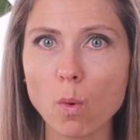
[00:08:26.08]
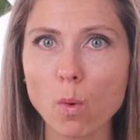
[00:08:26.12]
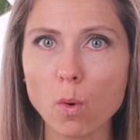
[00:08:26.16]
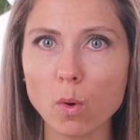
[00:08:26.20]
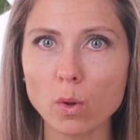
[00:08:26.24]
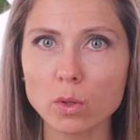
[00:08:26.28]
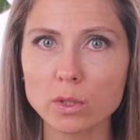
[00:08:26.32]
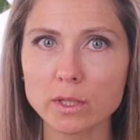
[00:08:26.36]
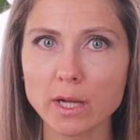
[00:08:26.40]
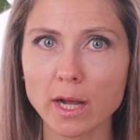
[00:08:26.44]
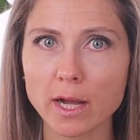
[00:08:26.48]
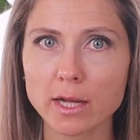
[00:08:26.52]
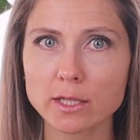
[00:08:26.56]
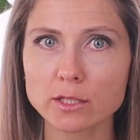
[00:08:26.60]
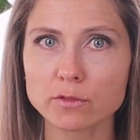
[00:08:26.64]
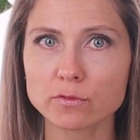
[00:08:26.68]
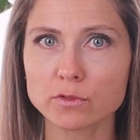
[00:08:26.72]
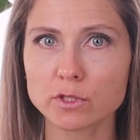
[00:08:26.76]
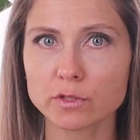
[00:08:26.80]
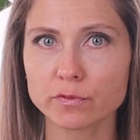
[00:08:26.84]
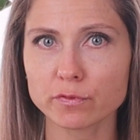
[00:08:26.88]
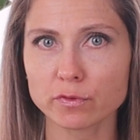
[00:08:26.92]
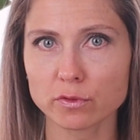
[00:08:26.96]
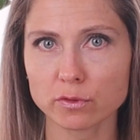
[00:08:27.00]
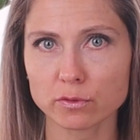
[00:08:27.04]
all kinds of
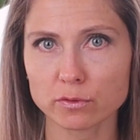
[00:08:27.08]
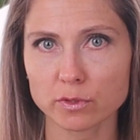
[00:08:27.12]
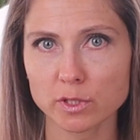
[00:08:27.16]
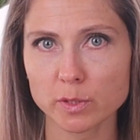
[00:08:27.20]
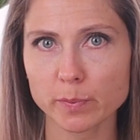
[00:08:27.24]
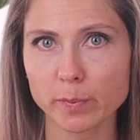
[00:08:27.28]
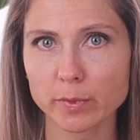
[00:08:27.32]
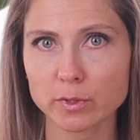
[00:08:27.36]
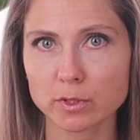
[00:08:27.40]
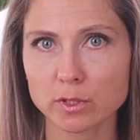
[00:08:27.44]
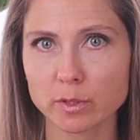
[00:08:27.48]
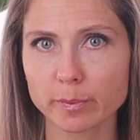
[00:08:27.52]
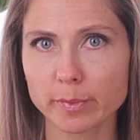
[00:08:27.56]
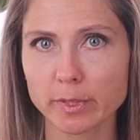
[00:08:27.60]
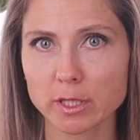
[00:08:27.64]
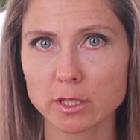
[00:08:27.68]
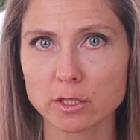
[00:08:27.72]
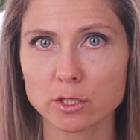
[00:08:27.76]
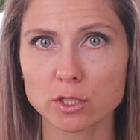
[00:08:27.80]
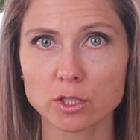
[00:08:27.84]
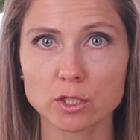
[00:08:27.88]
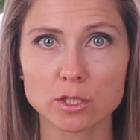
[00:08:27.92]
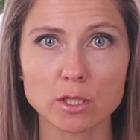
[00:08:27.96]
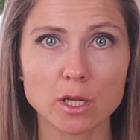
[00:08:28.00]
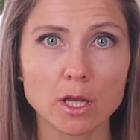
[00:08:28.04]
different
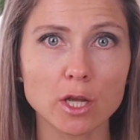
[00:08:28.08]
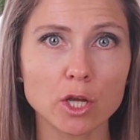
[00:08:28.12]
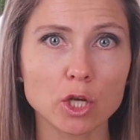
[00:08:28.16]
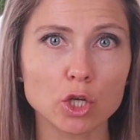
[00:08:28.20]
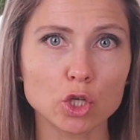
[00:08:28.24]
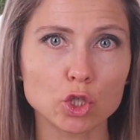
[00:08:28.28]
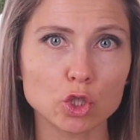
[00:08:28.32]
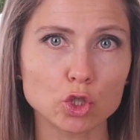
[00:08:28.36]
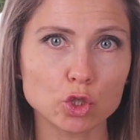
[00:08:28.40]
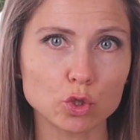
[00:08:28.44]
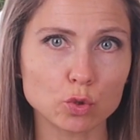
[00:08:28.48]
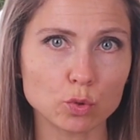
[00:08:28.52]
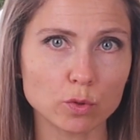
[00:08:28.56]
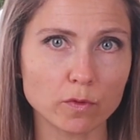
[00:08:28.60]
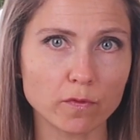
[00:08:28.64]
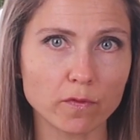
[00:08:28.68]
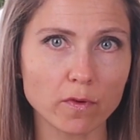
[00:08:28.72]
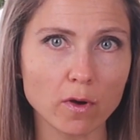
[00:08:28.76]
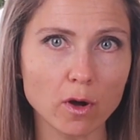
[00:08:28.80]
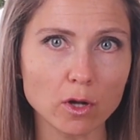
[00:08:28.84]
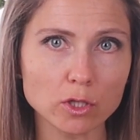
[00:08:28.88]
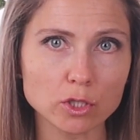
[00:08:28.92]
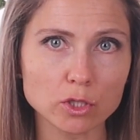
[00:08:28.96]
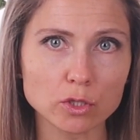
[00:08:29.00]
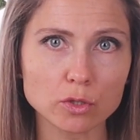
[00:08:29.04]
responsibilities: shoot
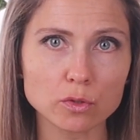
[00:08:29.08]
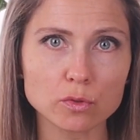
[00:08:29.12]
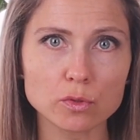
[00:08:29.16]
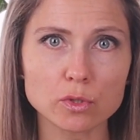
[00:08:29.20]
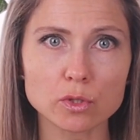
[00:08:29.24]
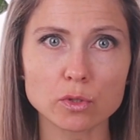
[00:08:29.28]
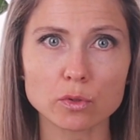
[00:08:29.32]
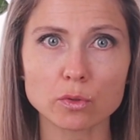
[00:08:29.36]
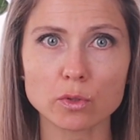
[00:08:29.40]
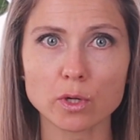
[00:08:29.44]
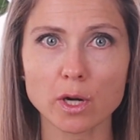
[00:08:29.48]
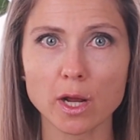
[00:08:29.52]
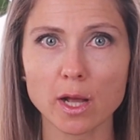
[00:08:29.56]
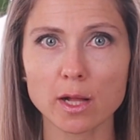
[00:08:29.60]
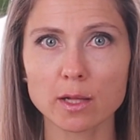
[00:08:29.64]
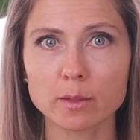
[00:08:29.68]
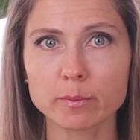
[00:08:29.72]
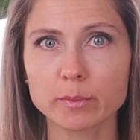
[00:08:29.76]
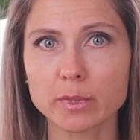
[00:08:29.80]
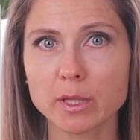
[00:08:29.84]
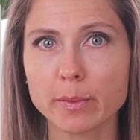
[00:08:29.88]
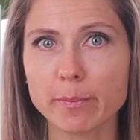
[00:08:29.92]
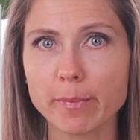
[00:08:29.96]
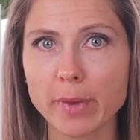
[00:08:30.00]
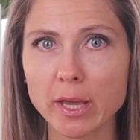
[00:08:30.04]
photos or
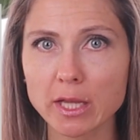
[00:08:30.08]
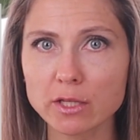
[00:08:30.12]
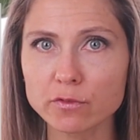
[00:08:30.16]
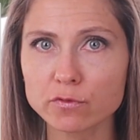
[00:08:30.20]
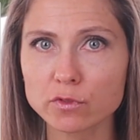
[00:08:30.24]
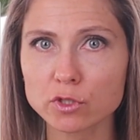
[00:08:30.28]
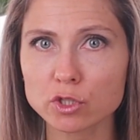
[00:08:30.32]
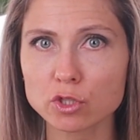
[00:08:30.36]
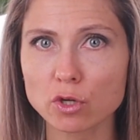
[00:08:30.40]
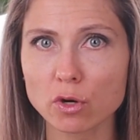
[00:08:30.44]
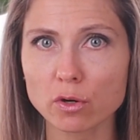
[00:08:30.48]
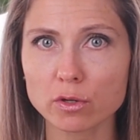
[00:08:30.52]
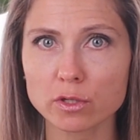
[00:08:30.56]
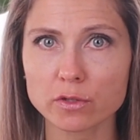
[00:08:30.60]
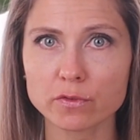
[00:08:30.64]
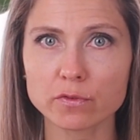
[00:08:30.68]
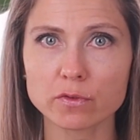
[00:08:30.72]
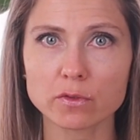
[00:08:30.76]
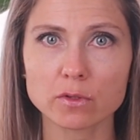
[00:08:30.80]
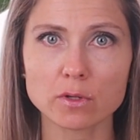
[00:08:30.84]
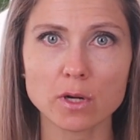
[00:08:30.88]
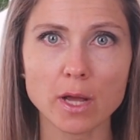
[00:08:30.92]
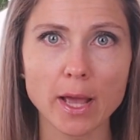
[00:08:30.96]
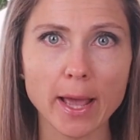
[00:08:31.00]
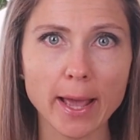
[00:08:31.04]
help the main
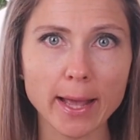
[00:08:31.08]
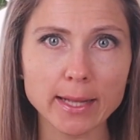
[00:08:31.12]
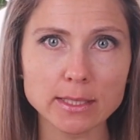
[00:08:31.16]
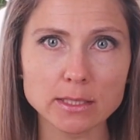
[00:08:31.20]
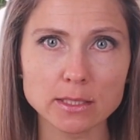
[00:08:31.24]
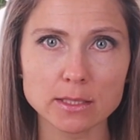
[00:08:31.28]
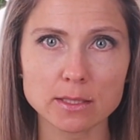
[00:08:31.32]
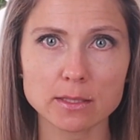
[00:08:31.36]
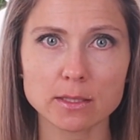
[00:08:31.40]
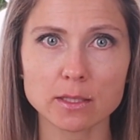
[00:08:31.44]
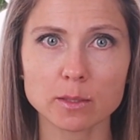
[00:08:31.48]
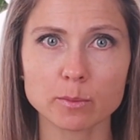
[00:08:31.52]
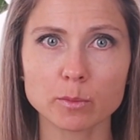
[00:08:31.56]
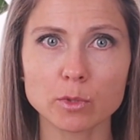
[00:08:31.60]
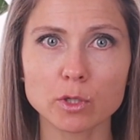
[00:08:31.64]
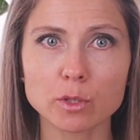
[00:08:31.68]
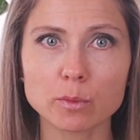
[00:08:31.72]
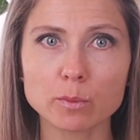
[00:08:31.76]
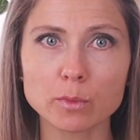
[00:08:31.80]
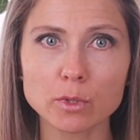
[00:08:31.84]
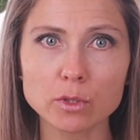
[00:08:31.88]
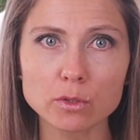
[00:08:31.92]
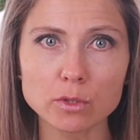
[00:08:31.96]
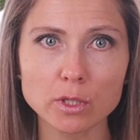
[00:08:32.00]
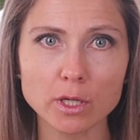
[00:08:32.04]
photographer, edit them,
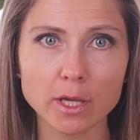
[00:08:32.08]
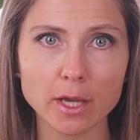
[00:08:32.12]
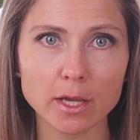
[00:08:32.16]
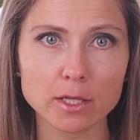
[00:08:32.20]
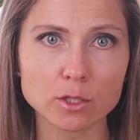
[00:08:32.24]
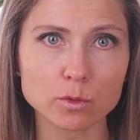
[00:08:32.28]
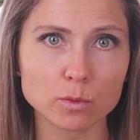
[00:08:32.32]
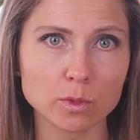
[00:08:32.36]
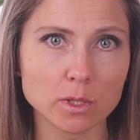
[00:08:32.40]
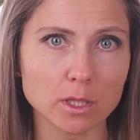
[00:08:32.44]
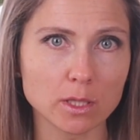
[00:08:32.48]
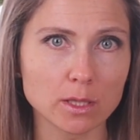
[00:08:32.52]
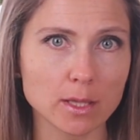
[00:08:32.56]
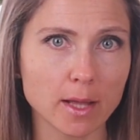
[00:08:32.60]
communicate with